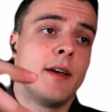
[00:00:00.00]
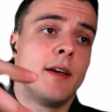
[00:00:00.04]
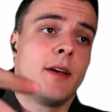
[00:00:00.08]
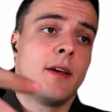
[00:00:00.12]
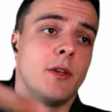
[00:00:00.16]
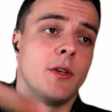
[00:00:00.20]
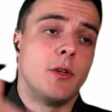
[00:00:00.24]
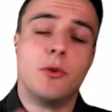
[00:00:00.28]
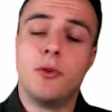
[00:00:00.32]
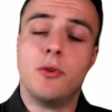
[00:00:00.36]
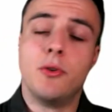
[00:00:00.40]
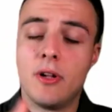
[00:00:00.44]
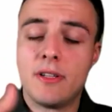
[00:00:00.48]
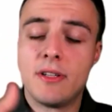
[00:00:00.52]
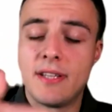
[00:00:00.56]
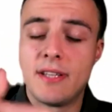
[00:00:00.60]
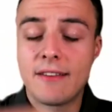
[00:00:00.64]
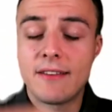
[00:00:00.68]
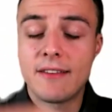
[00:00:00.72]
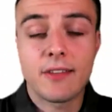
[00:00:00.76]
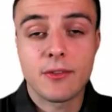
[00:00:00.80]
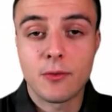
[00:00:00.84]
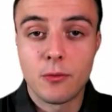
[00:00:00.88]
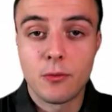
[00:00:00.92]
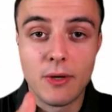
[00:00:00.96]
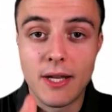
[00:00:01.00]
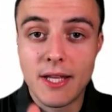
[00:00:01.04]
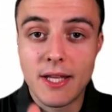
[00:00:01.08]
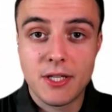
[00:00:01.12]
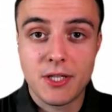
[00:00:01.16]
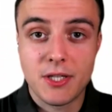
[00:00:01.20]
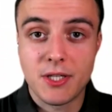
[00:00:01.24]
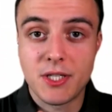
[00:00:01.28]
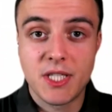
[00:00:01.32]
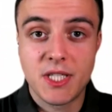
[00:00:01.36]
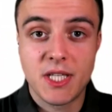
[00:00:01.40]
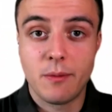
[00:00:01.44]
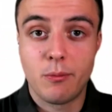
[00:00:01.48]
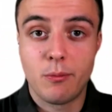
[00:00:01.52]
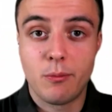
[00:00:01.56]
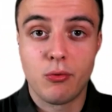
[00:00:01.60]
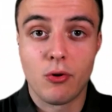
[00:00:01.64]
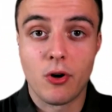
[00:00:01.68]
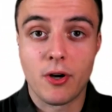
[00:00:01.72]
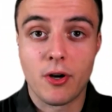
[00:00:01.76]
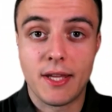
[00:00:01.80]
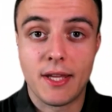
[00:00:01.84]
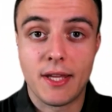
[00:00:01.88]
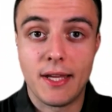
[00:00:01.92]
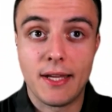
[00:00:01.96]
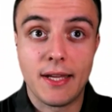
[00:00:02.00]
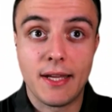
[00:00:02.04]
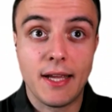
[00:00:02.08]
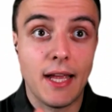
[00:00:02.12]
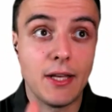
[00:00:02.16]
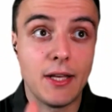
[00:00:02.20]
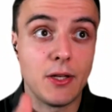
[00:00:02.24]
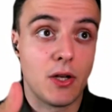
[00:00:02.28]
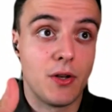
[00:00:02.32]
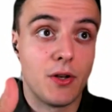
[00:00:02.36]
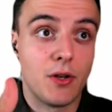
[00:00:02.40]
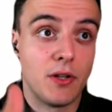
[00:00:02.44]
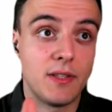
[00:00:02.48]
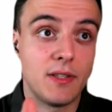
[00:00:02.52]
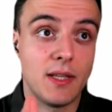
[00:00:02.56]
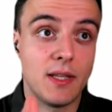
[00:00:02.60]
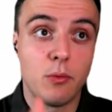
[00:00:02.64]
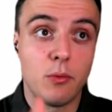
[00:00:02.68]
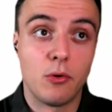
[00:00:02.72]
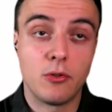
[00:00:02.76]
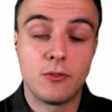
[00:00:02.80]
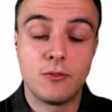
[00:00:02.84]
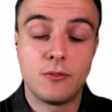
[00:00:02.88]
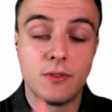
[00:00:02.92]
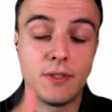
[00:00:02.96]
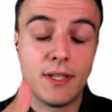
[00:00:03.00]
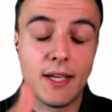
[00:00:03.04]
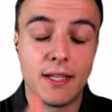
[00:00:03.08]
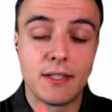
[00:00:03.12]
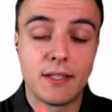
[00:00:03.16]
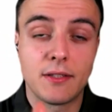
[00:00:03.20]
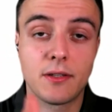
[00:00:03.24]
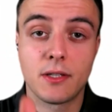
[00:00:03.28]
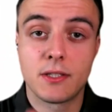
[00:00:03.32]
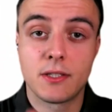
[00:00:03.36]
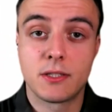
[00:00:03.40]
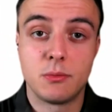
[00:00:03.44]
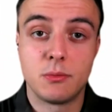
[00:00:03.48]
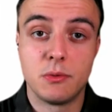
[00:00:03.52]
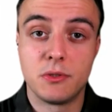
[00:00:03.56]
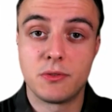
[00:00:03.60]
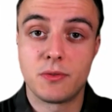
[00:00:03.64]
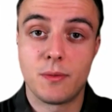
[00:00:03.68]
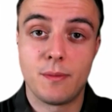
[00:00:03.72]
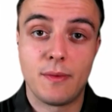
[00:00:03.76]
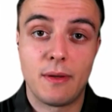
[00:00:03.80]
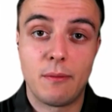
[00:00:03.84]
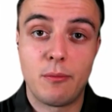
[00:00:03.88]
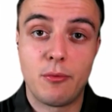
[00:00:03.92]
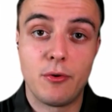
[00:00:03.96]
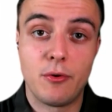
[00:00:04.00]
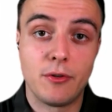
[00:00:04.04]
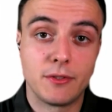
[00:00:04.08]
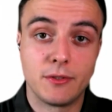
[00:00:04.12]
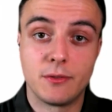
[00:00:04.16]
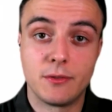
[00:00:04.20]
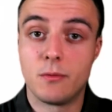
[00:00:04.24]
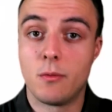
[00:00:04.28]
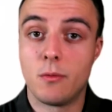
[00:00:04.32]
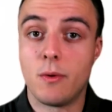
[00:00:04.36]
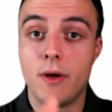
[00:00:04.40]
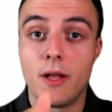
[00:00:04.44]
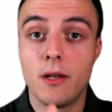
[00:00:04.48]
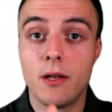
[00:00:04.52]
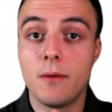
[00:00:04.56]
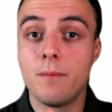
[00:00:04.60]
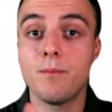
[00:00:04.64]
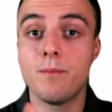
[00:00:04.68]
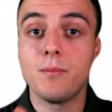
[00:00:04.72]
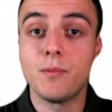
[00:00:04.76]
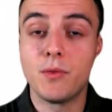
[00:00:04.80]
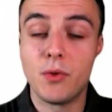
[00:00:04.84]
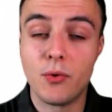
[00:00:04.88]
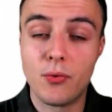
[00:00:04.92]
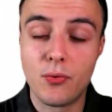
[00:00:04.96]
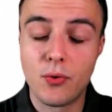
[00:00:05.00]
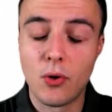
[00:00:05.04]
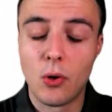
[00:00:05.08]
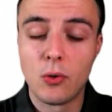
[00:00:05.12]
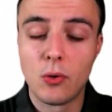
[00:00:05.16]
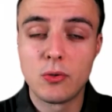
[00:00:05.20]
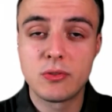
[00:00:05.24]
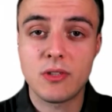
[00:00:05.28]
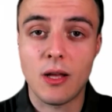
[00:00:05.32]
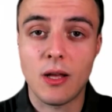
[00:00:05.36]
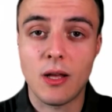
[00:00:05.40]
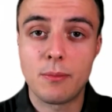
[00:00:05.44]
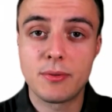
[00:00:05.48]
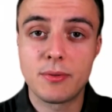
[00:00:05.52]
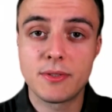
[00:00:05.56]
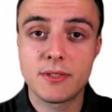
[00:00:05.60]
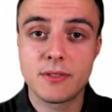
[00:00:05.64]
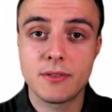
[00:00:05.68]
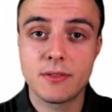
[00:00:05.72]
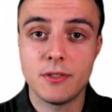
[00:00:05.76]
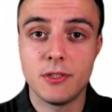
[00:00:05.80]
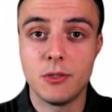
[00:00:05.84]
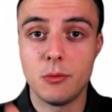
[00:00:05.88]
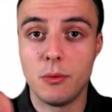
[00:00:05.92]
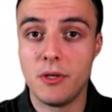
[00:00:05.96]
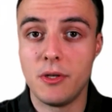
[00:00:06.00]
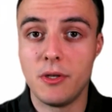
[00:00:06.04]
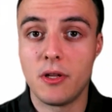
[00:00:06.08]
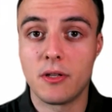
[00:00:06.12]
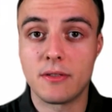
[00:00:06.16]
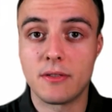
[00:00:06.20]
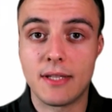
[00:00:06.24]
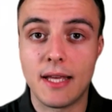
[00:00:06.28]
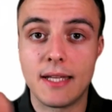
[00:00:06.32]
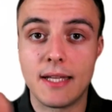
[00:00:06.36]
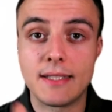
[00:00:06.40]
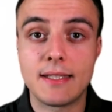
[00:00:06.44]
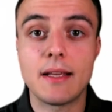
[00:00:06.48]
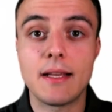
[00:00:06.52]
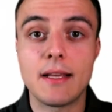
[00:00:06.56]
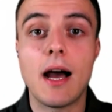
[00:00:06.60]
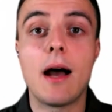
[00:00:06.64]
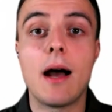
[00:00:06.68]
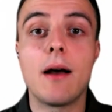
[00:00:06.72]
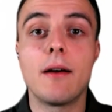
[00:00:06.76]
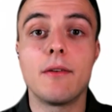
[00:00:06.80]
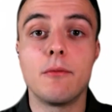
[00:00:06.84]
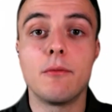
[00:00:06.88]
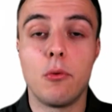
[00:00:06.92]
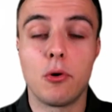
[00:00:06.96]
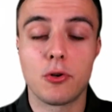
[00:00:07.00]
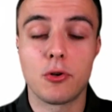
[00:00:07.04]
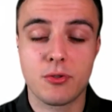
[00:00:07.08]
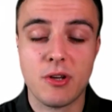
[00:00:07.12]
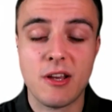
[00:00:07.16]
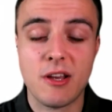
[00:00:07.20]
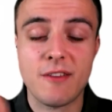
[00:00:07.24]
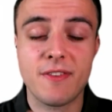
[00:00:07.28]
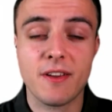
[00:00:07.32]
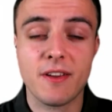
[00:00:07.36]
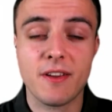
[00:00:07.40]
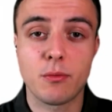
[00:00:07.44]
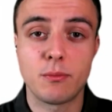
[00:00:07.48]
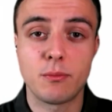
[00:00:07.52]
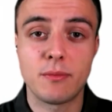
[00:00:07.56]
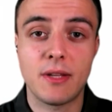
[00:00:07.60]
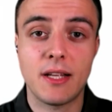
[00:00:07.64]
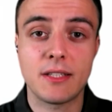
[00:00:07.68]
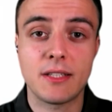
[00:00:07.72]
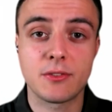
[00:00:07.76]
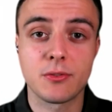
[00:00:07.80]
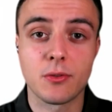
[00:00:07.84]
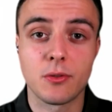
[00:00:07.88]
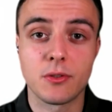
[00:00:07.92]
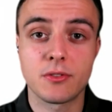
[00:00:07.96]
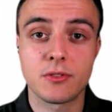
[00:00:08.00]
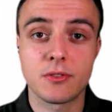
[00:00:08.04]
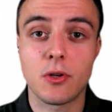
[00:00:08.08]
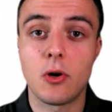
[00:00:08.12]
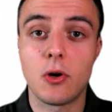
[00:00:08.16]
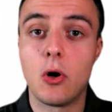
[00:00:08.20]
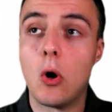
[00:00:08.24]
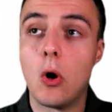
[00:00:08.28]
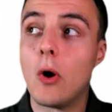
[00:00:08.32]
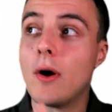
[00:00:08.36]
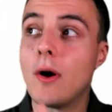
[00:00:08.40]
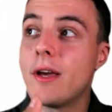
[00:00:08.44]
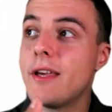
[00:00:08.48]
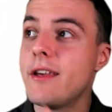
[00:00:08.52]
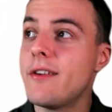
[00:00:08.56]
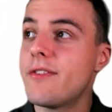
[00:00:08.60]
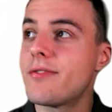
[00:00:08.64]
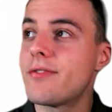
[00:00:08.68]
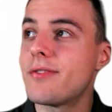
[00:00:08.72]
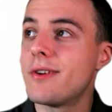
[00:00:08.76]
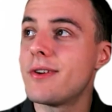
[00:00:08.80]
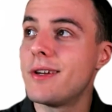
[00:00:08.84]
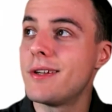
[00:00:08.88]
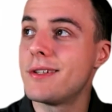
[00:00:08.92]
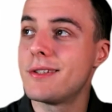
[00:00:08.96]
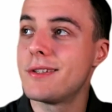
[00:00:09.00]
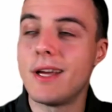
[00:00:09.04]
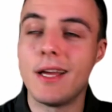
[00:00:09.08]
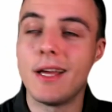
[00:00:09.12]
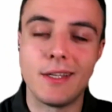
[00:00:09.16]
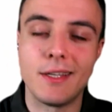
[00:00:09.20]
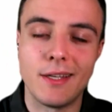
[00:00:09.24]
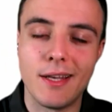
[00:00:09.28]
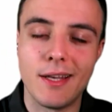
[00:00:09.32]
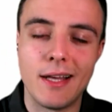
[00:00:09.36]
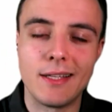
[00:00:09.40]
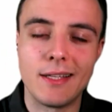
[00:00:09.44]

you do not have that relationship working and you're not able to get customers from that person, well, the flow stops. You will not get more traffic from that source. Or if, and